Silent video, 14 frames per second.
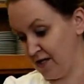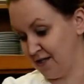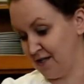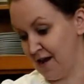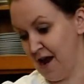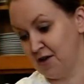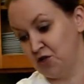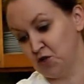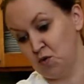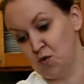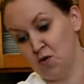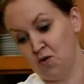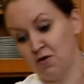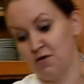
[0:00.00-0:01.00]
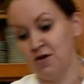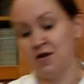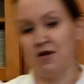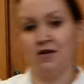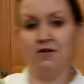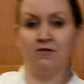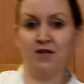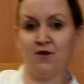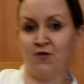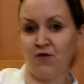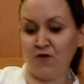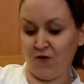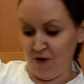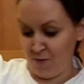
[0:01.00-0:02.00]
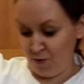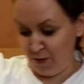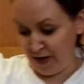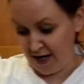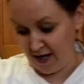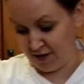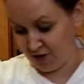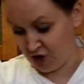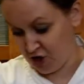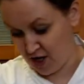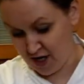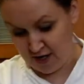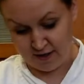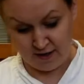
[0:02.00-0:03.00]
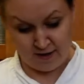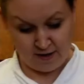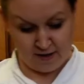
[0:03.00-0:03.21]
It's an actual leaf from a banana tree.